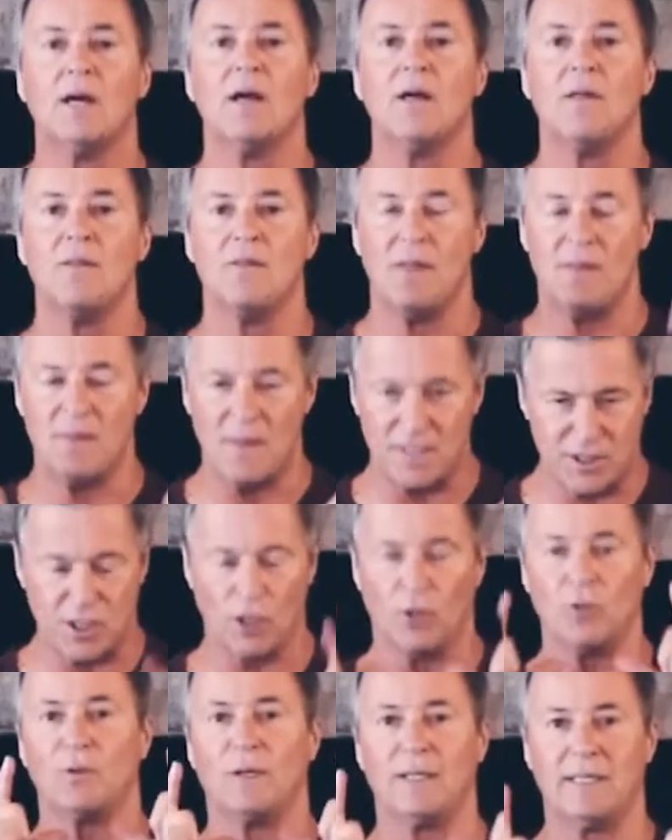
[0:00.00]
than the
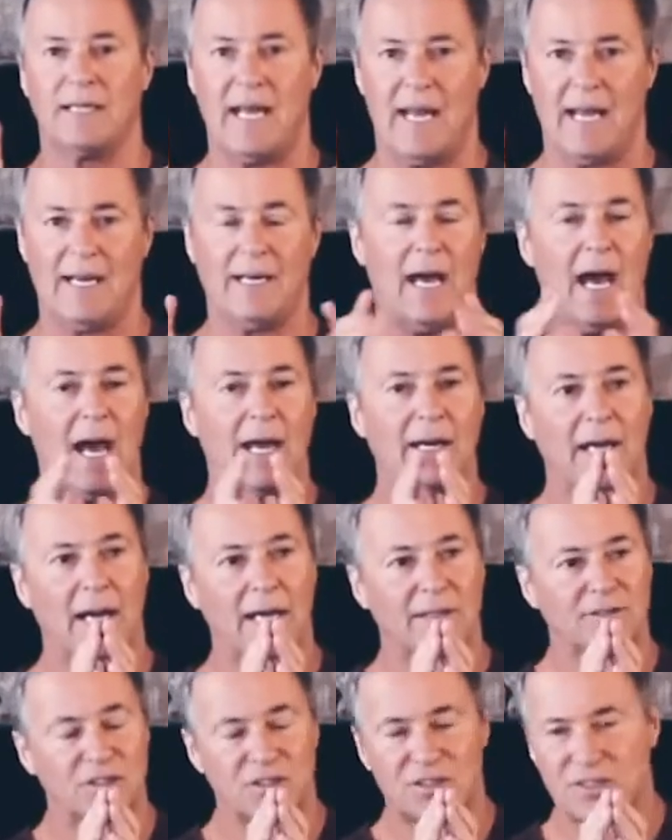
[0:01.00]
children can.
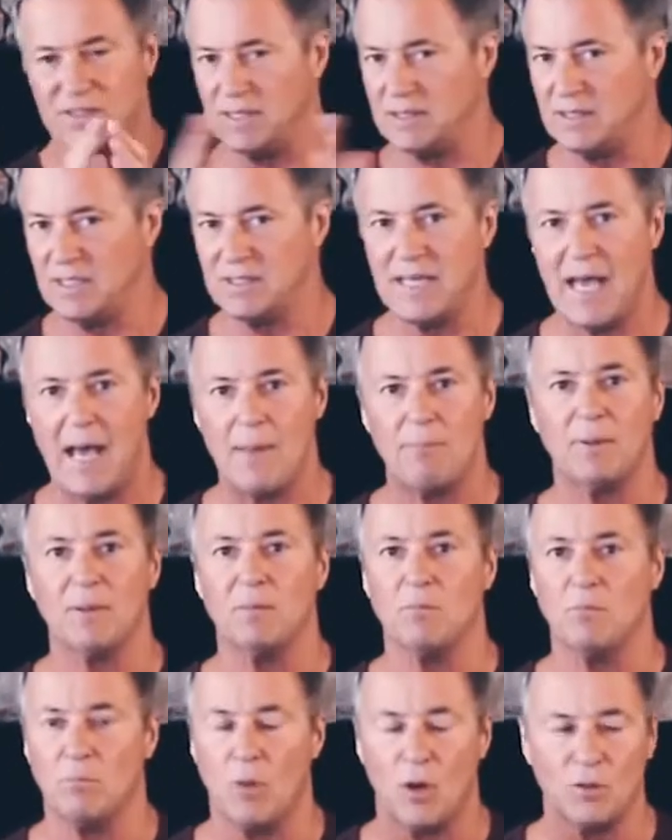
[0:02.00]
I've just seen this
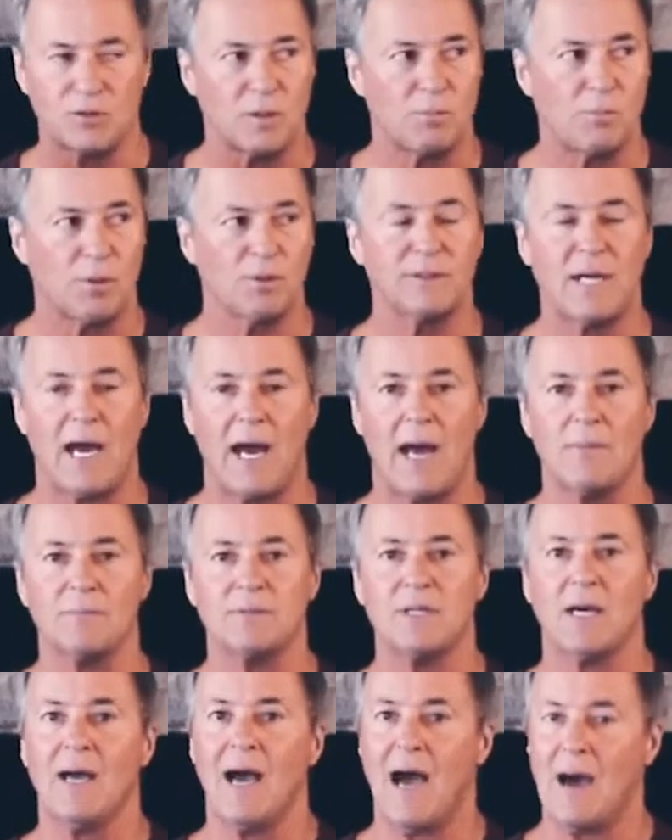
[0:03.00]
happen multiple
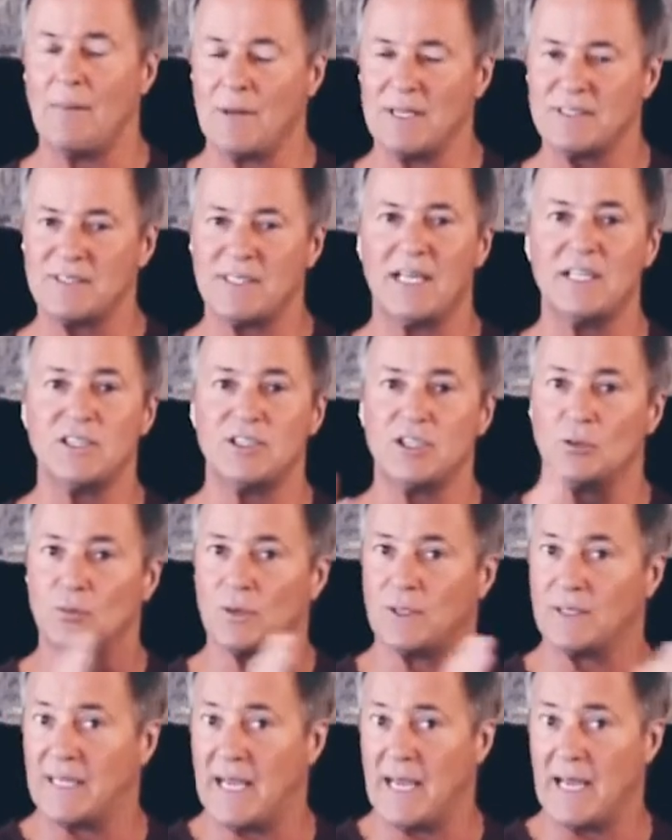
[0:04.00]
times. I'm not saying
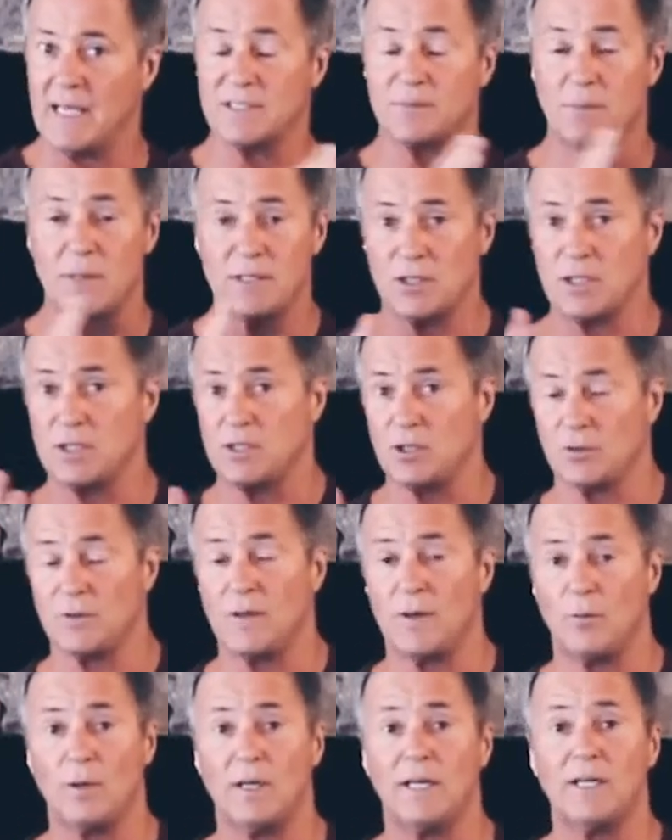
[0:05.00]
children can't, especially children
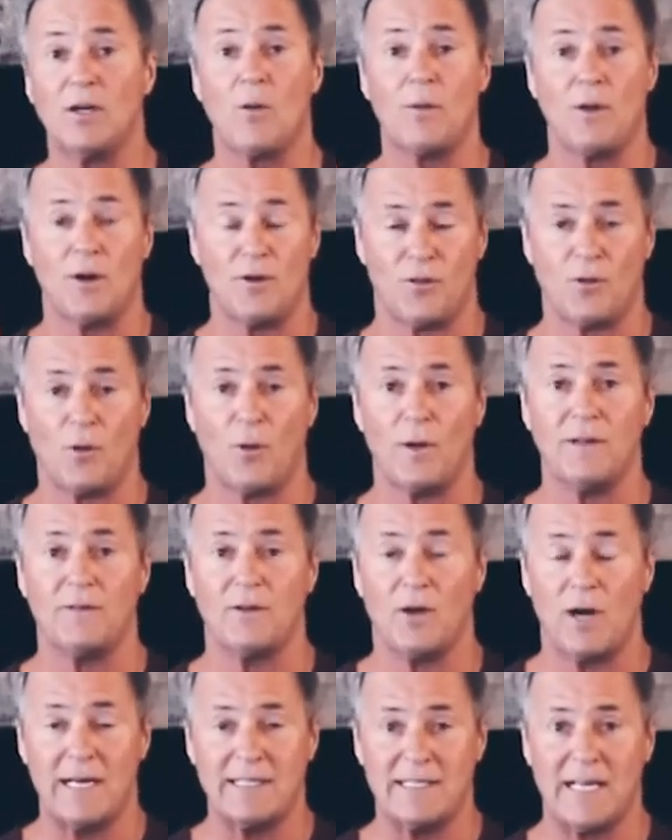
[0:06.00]
that really know their authority and
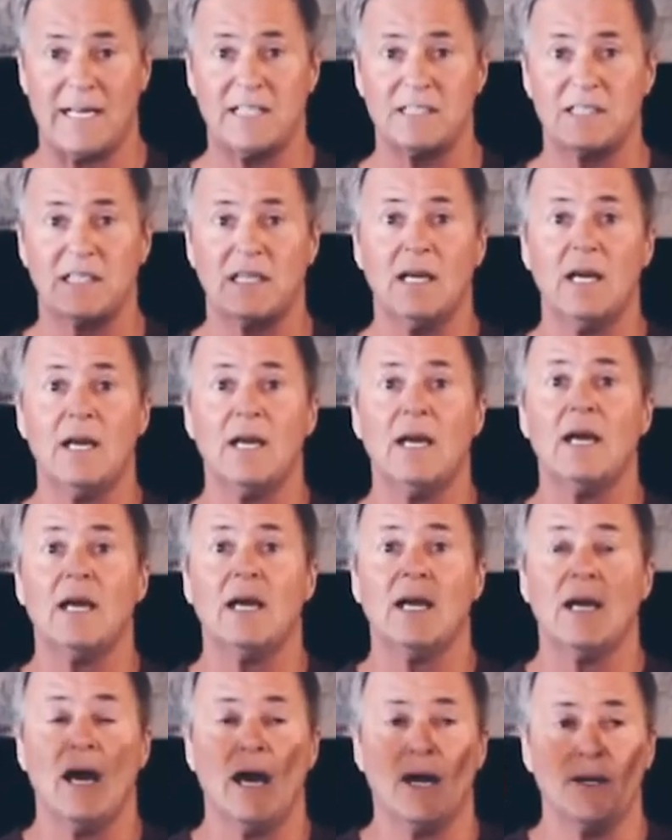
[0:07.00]
their identity,
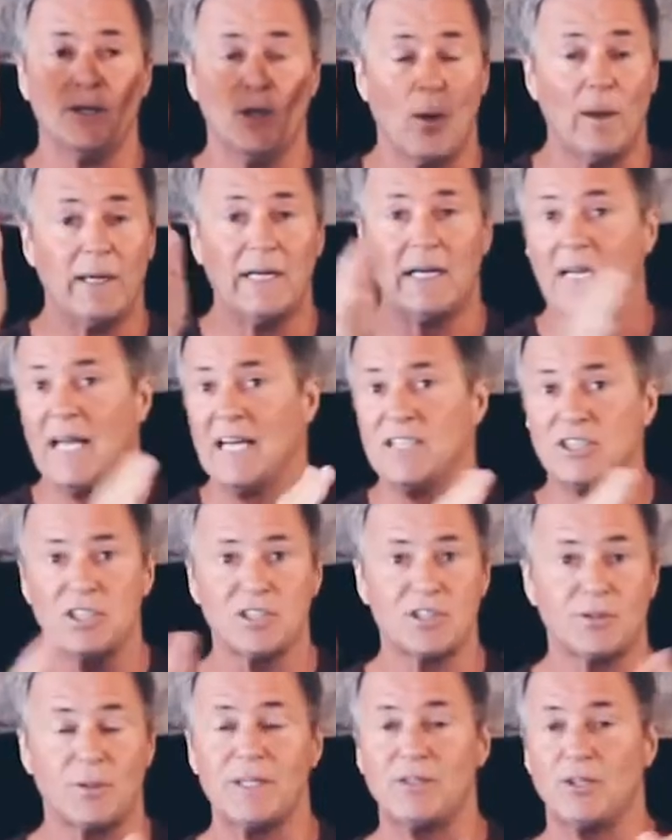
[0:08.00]
knowing
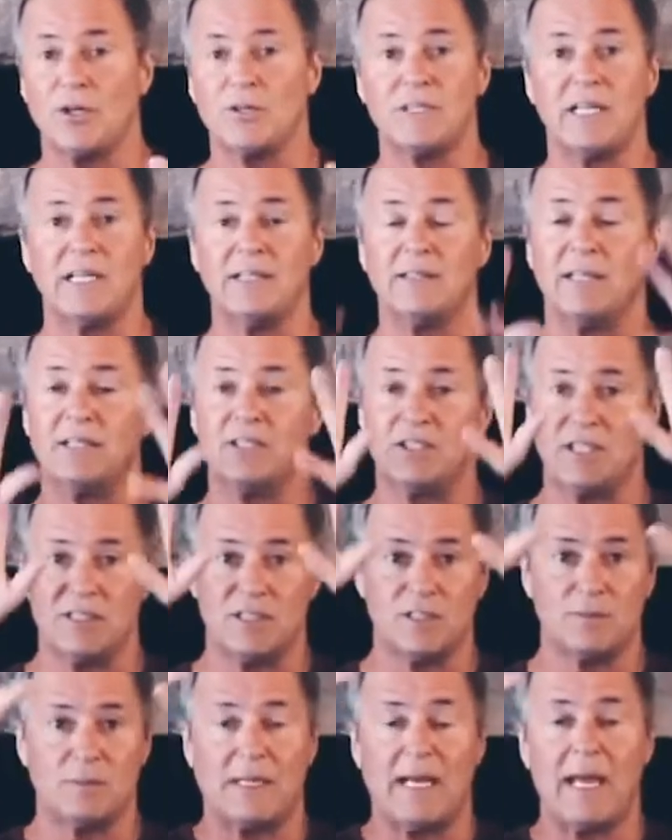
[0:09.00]
Galatians 3:13 that
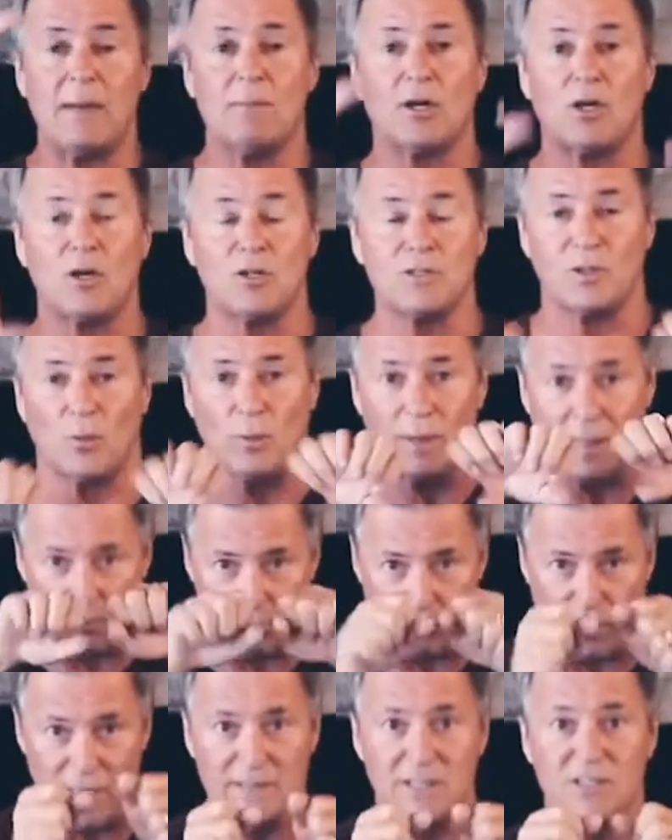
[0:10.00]
Jesus became a curse, so we
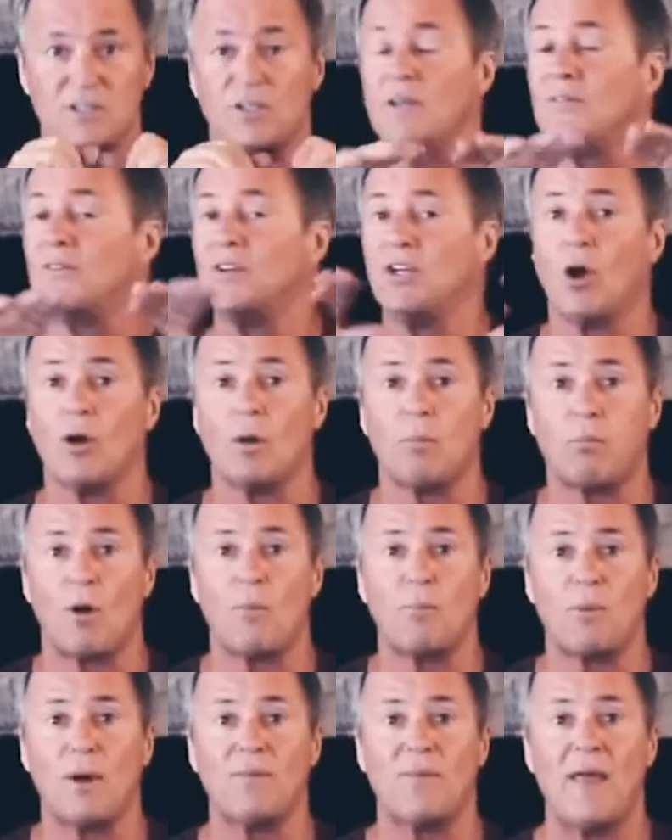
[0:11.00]
can break this curse. If you don't
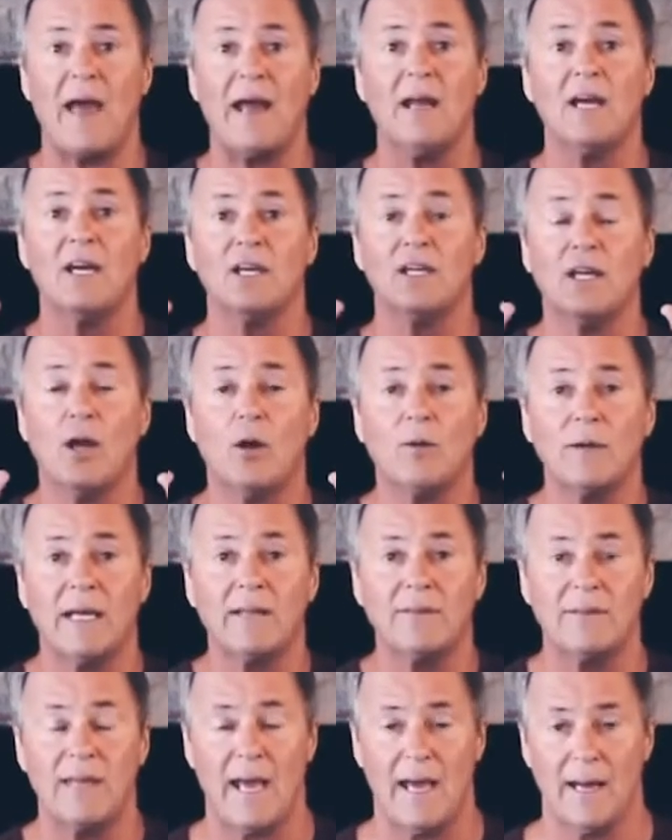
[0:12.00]
appropriate that, you don't
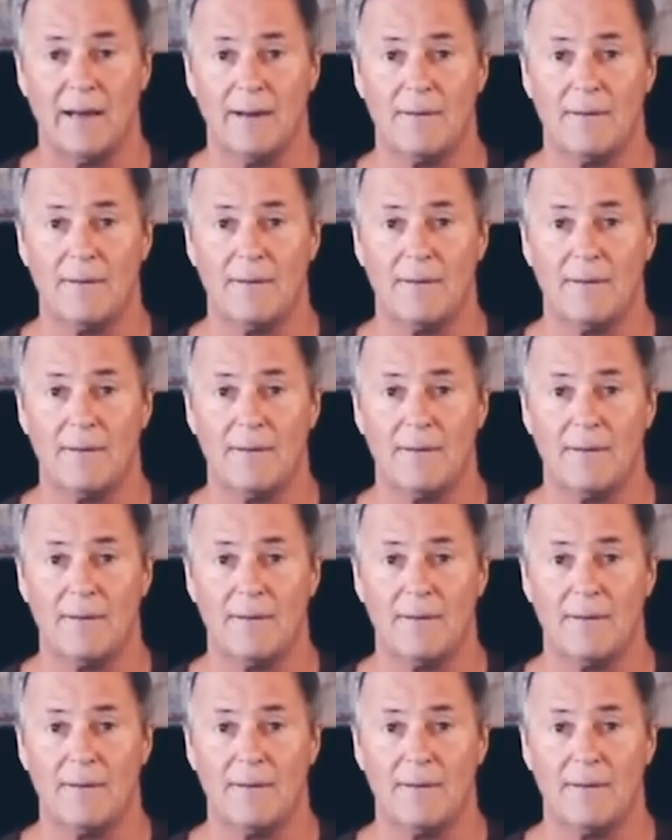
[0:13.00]
get that.